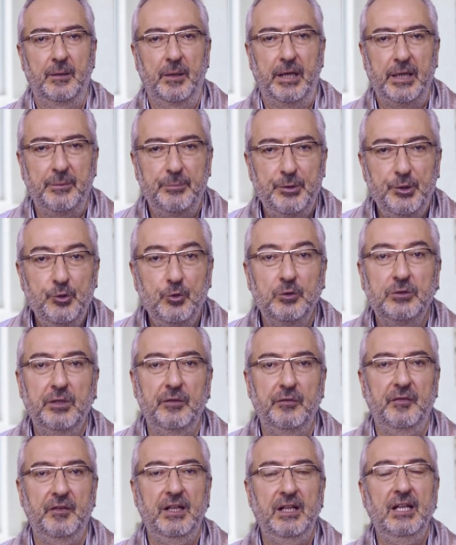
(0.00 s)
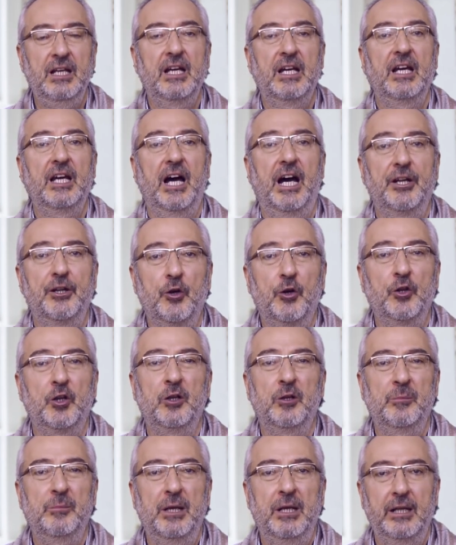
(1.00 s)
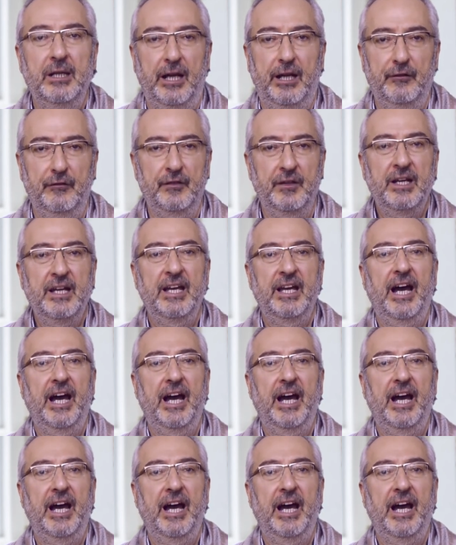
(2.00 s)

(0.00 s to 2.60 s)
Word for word: a beautiful and honorable life,